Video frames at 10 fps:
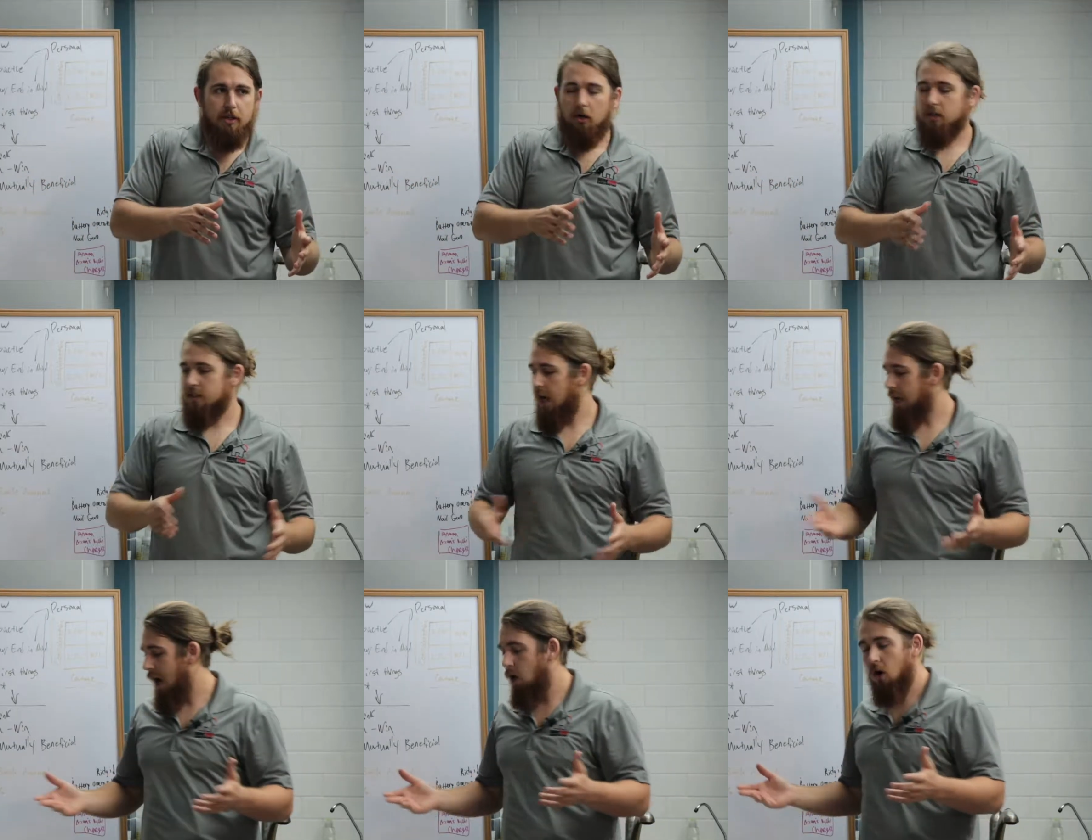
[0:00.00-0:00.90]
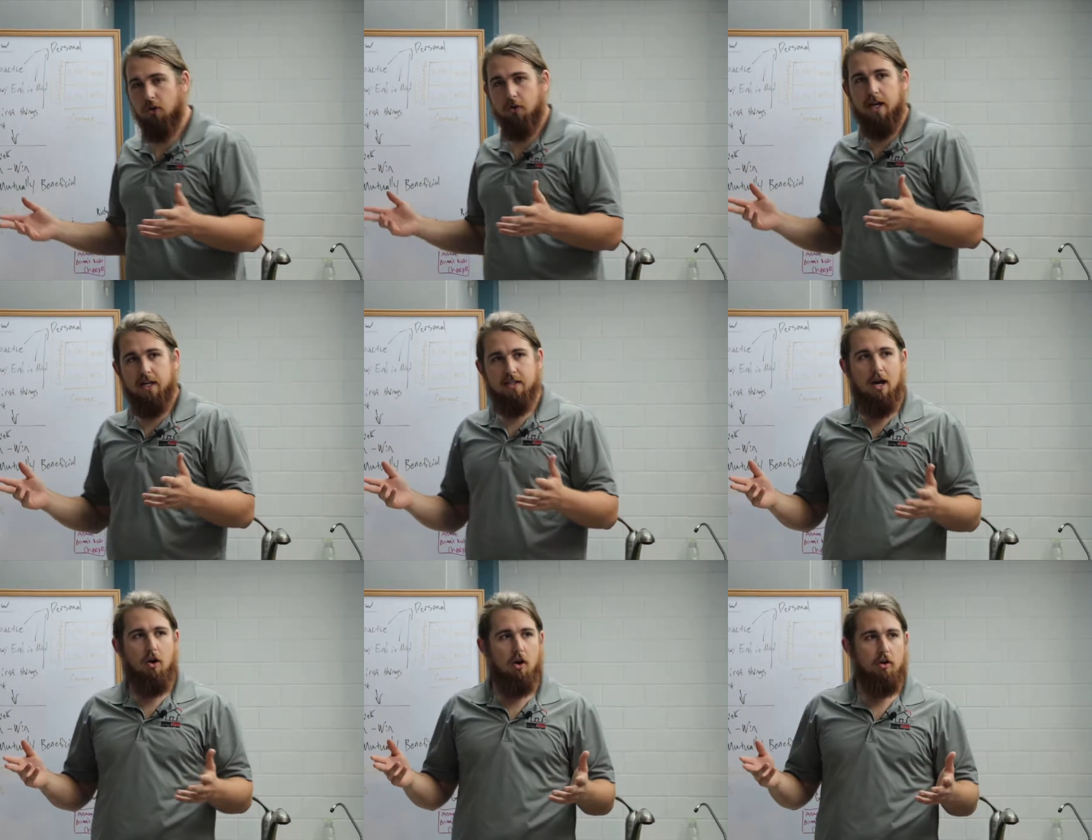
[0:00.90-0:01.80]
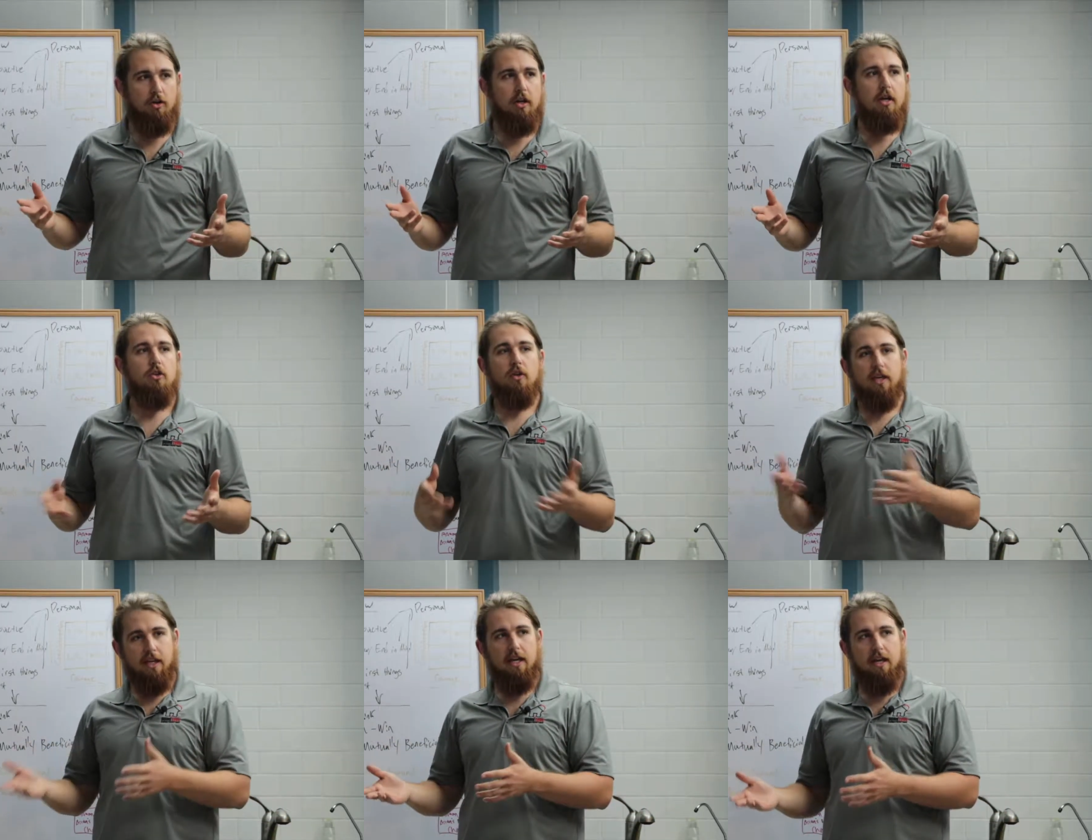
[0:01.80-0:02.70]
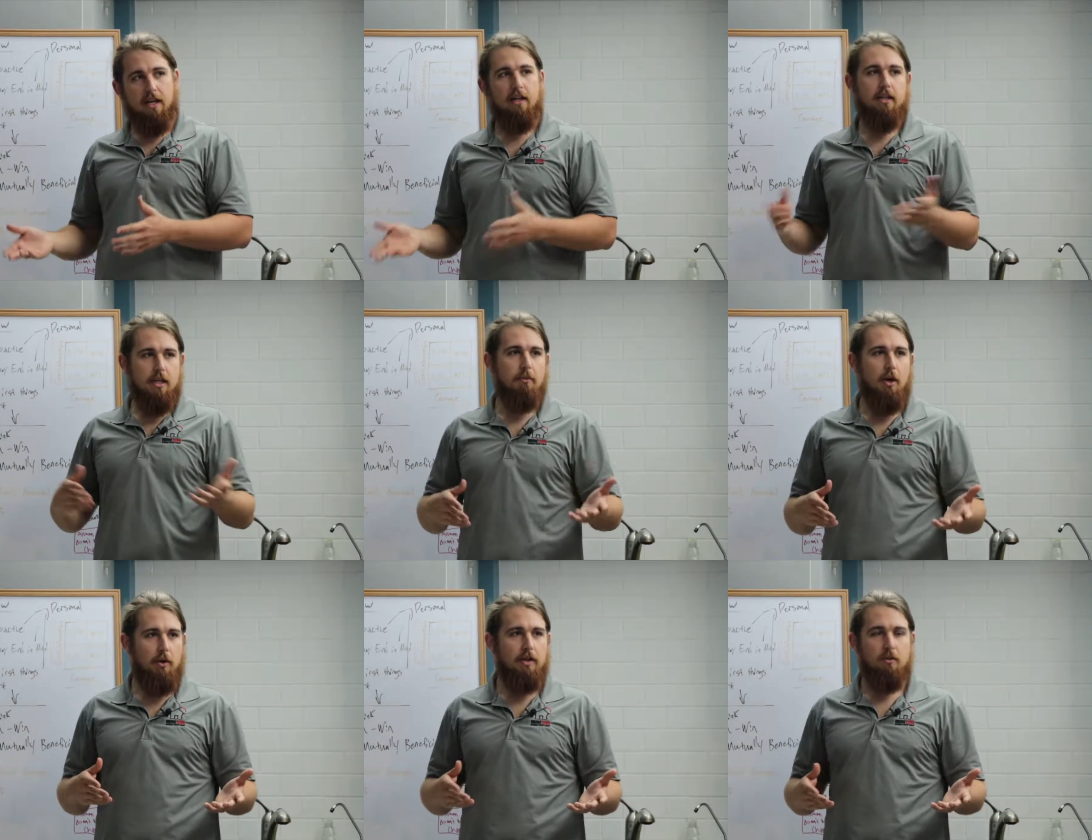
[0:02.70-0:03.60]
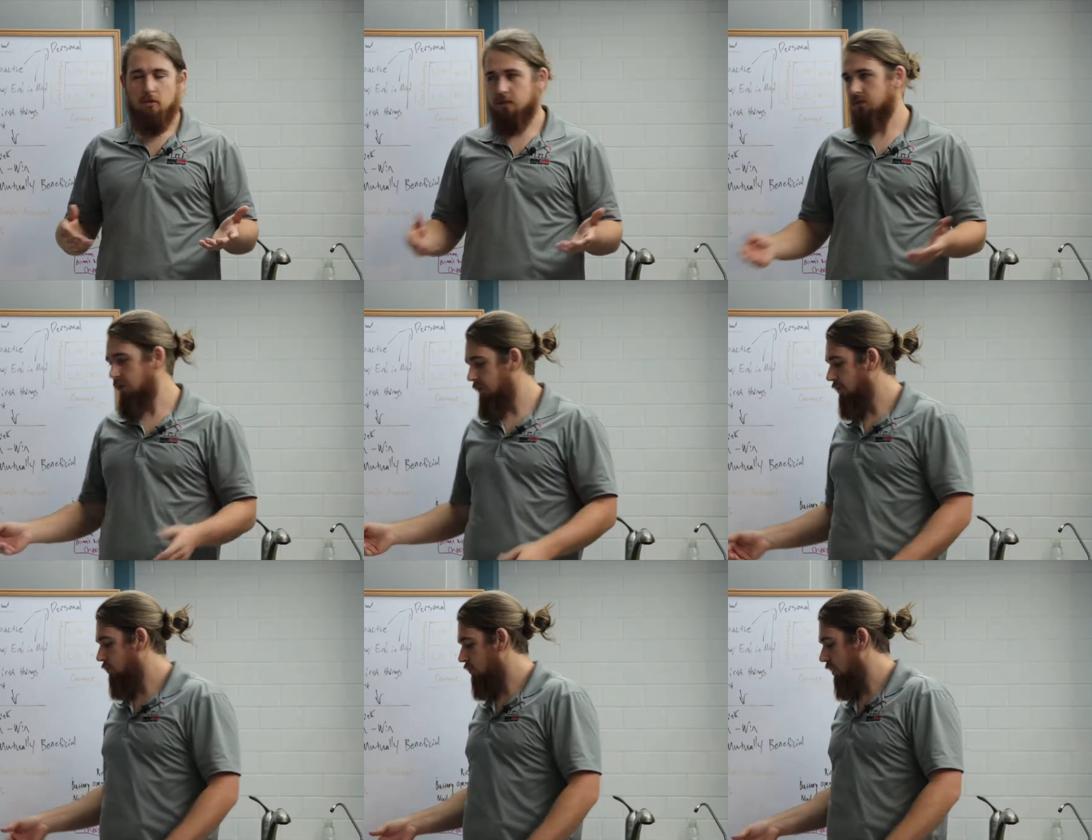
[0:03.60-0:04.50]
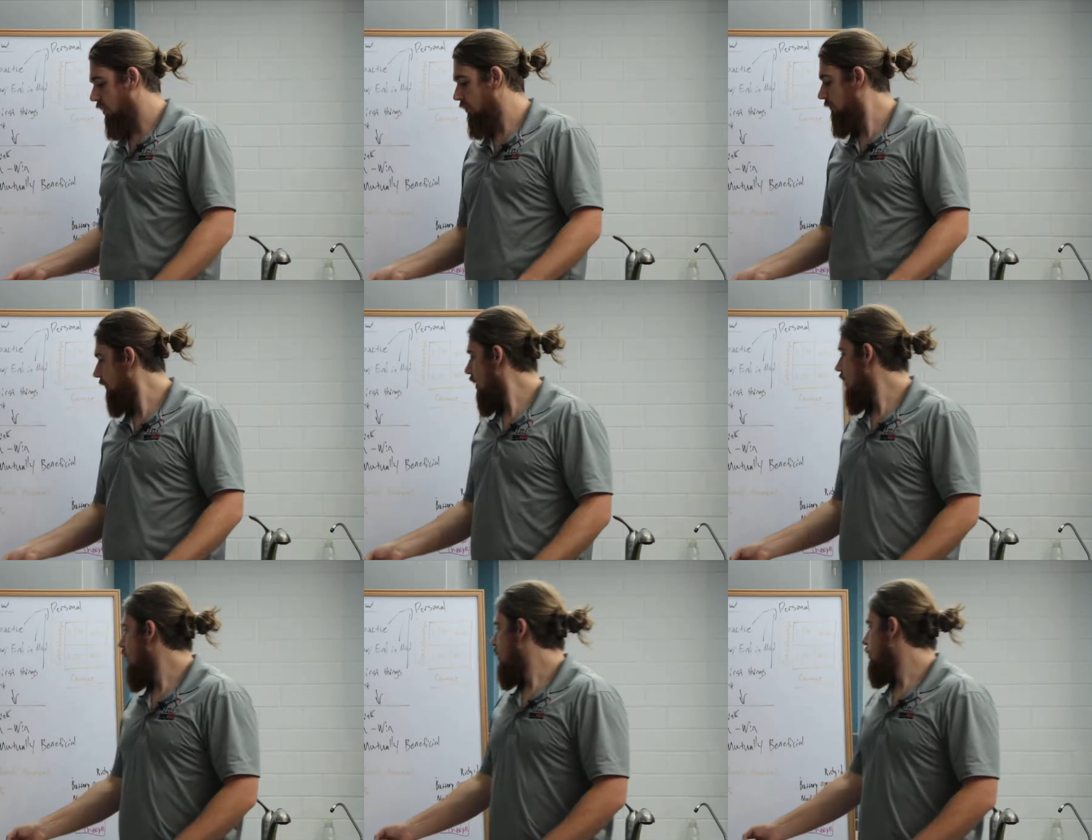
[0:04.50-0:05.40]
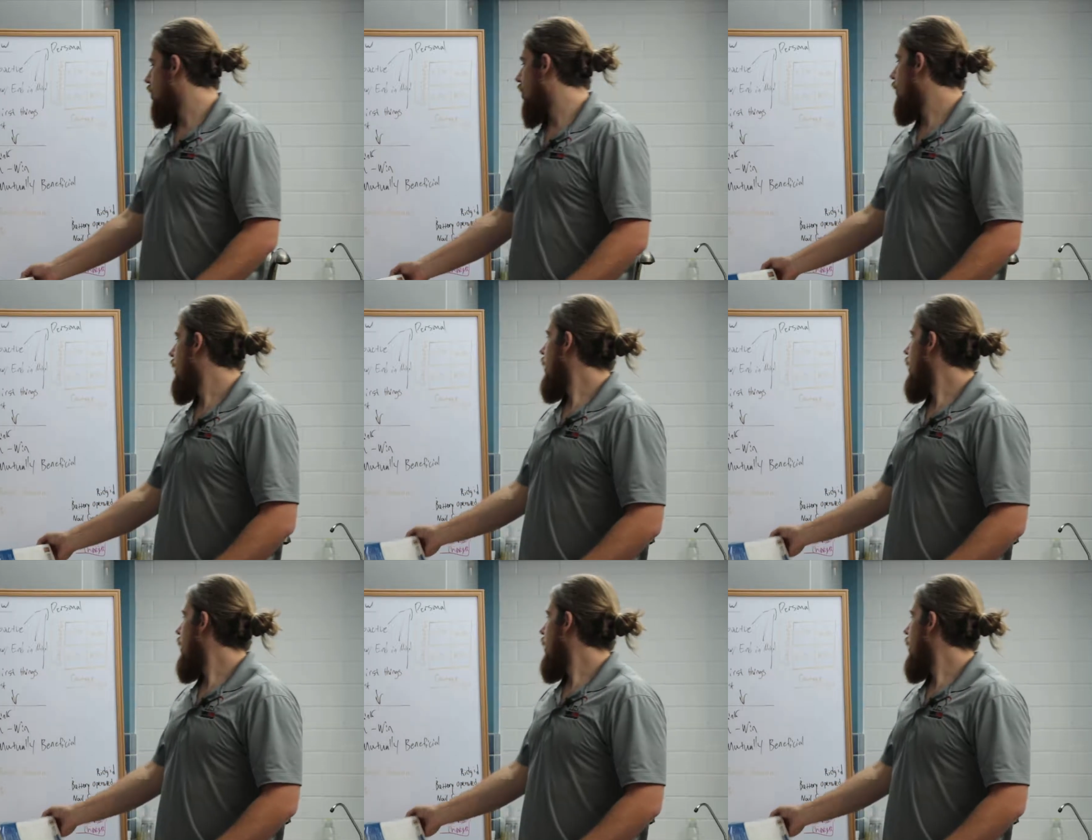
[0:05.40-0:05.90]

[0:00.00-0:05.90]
You know, it's not how hard you hit, it's how hard you can get hit and keep going, in the words of Sylvester Stallone. So